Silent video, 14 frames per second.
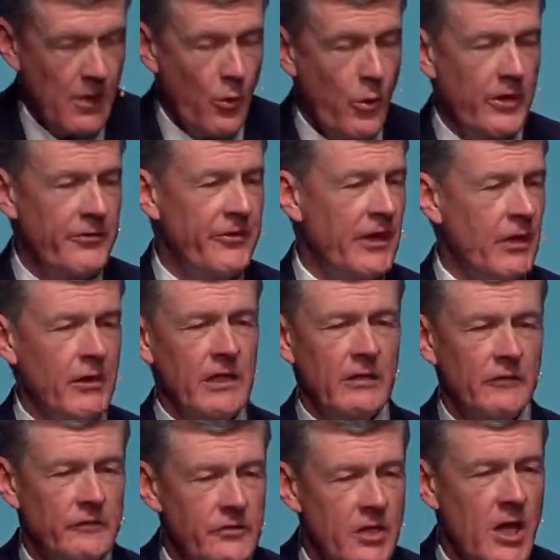where there
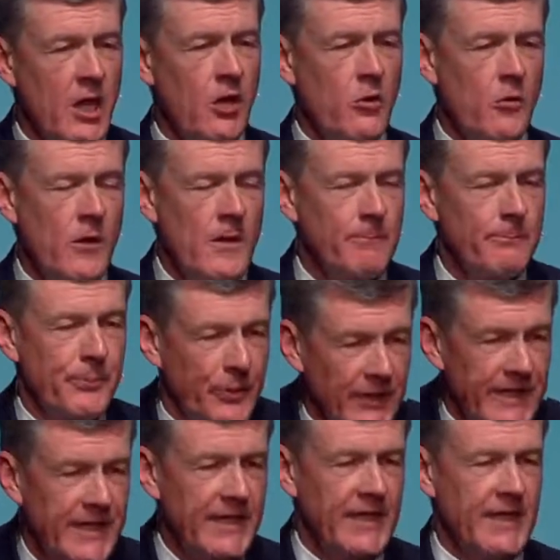is no
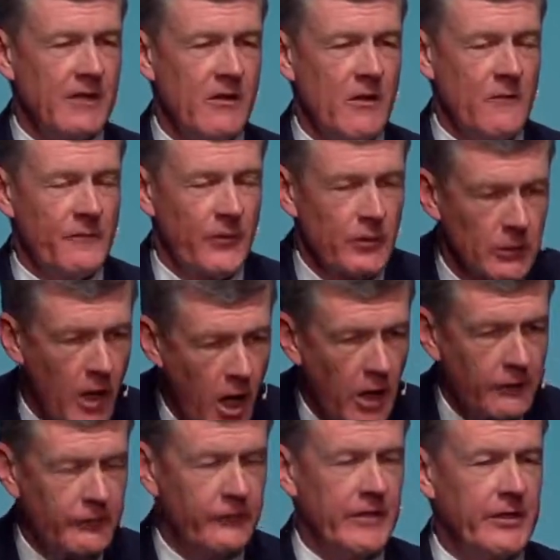pleading for
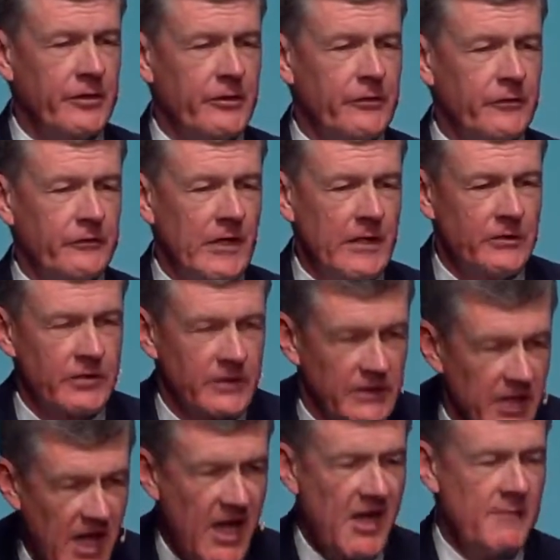lost sinners to
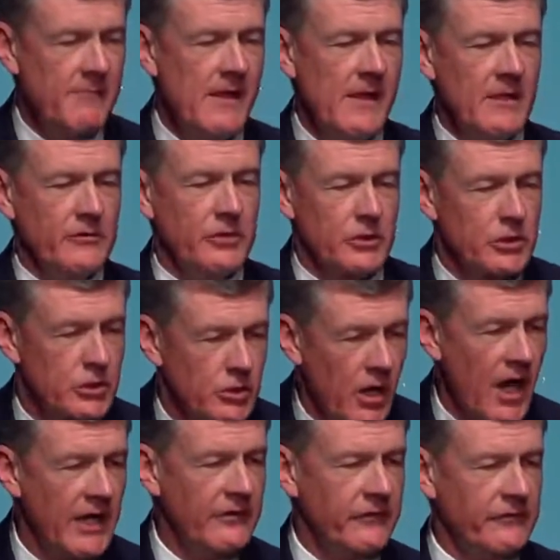come to
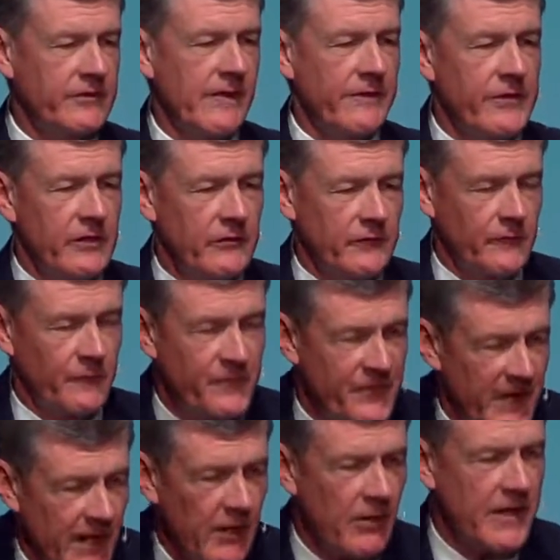Christ this
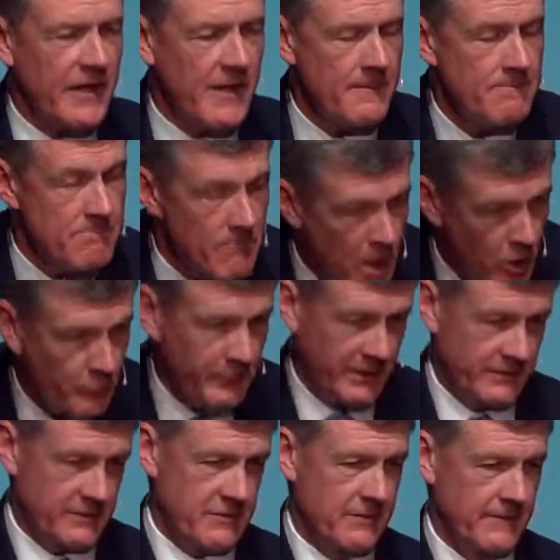very
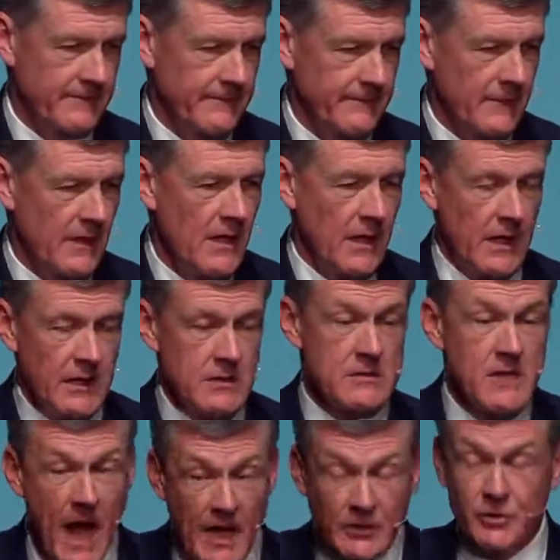moment. In
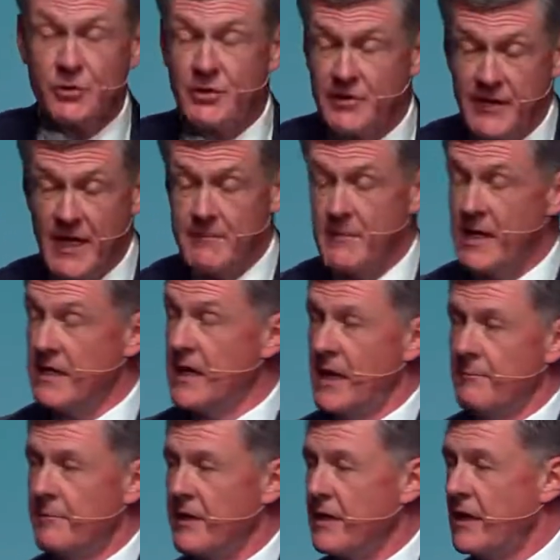doctrine, they may
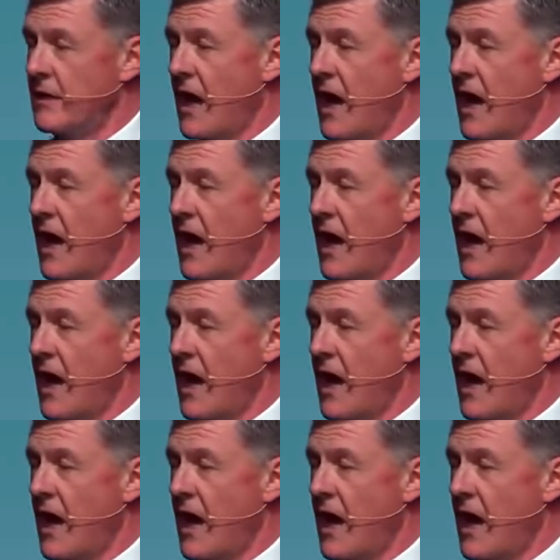not be